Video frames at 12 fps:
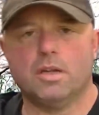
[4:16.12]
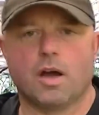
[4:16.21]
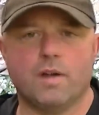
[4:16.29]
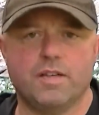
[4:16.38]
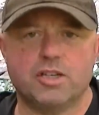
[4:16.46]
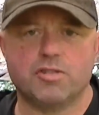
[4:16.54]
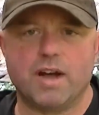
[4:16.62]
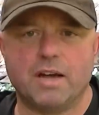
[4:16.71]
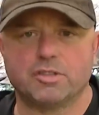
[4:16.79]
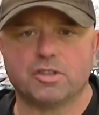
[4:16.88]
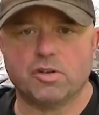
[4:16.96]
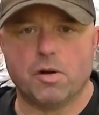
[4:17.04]
either your
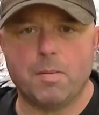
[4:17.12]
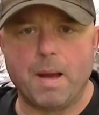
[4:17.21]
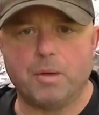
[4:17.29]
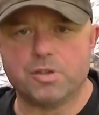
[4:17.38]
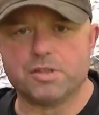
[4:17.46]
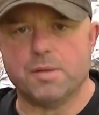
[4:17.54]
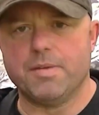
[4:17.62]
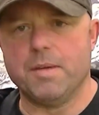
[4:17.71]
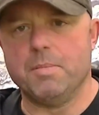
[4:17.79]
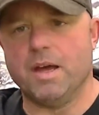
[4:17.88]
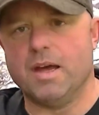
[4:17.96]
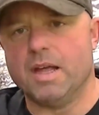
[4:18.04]
trousers or a belt or
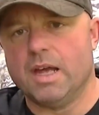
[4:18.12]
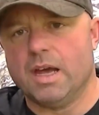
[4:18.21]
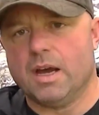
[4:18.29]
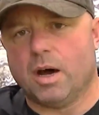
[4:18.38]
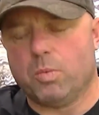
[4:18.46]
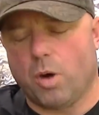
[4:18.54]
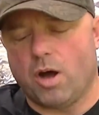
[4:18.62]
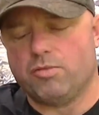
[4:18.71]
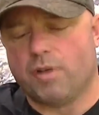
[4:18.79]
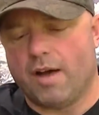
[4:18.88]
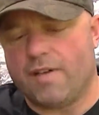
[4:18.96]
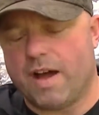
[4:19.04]
something but uh, what
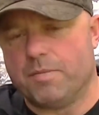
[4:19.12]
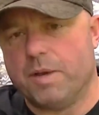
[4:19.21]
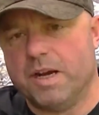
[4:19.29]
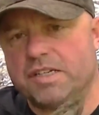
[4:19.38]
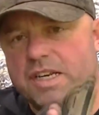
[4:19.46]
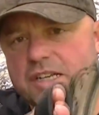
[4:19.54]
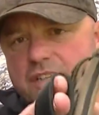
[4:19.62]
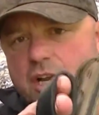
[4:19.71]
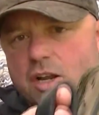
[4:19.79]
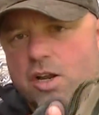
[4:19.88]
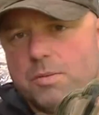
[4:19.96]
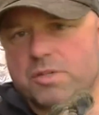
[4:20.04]
I'd rather have personally is a
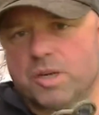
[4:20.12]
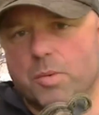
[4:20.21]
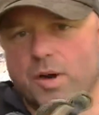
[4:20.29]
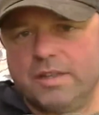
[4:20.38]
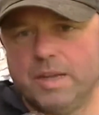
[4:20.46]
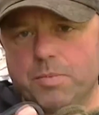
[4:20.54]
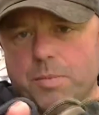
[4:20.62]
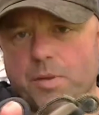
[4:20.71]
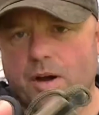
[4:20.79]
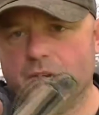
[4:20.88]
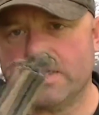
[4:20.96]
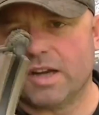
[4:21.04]
loop so what I did with
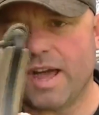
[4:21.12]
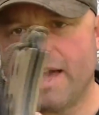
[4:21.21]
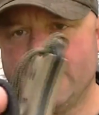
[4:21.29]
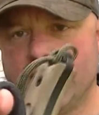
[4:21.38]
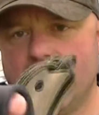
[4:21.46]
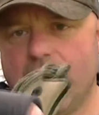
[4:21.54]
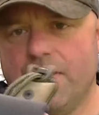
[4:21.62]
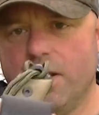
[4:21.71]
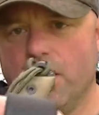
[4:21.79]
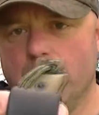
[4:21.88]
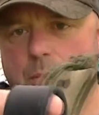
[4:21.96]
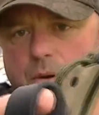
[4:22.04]
mine is I added a leather
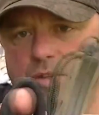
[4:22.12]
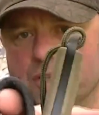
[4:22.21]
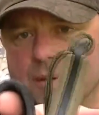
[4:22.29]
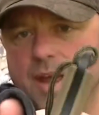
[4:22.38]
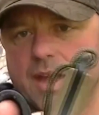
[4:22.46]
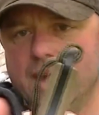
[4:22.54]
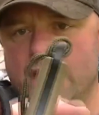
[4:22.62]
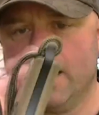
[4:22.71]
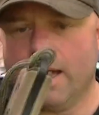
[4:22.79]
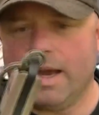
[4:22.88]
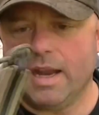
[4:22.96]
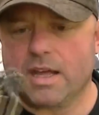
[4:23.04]
loop onto it
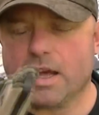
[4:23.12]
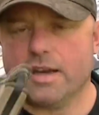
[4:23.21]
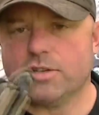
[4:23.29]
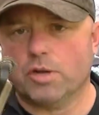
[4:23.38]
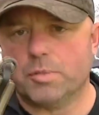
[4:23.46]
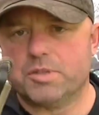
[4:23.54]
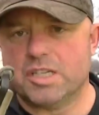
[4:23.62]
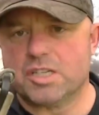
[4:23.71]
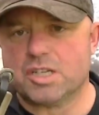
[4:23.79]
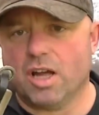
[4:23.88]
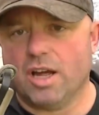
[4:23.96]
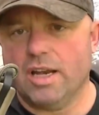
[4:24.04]
and it kind of drops it
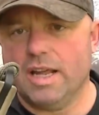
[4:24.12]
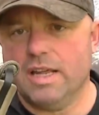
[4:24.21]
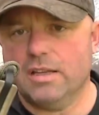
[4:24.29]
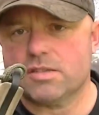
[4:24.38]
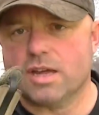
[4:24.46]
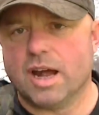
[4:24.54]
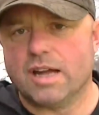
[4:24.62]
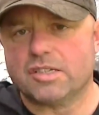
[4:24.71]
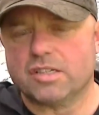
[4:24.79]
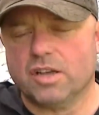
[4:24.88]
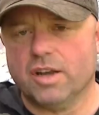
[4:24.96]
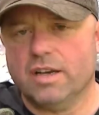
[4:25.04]
slightly so it
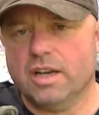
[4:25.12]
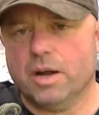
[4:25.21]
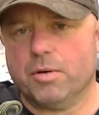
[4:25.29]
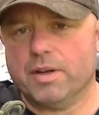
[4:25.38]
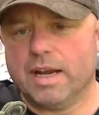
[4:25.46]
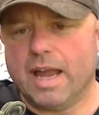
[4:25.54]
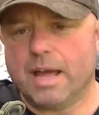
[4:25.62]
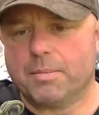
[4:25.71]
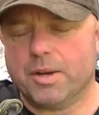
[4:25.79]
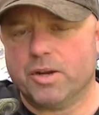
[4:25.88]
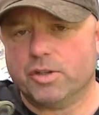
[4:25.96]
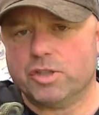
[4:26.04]
hangs slightly lower on your leg
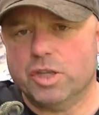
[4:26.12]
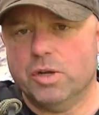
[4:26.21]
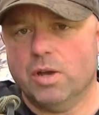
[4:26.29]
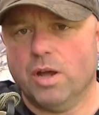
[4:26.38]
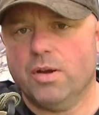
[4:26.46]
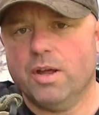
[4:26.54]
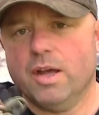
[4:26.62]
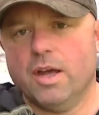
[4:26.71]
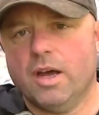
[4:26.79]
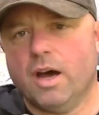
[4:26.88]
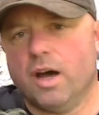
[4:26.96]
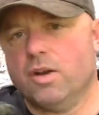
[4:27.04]
but not too low
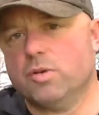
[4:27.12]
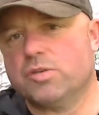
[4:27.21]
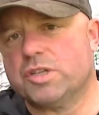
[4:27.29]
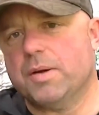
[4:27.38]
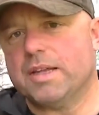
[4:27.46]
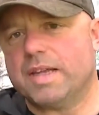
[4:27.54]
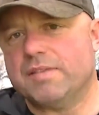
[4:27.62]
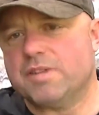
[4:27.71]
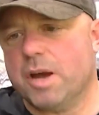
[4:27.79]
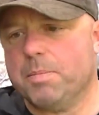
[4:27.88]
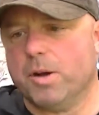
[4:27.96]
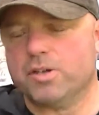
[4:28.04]
and also it gives
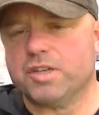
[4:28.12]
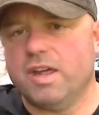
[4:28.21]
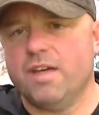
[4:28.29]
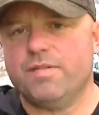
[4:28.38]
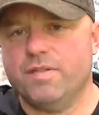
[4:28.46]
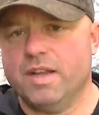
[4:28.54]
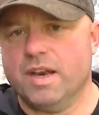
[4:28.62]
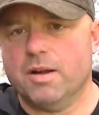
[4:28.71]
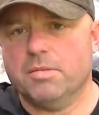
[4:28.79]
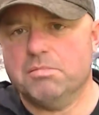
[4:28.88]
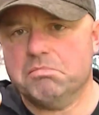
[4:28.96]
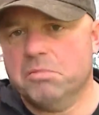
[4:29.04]
it a positive you
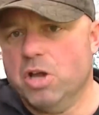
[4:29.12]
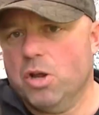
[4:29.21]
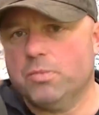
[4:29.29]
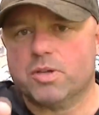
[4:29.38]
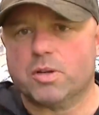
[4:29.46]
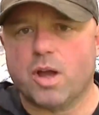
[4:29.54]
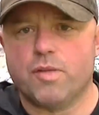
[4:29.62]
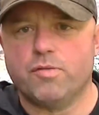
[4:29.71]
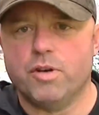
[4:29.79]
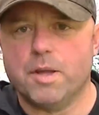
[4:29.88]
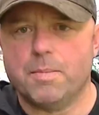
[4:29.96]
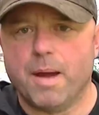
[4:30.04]
know loop to go
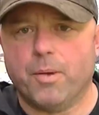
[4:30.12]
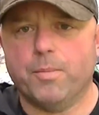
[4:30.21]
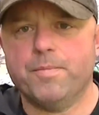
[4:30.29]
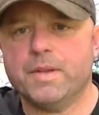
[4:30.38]
through your belt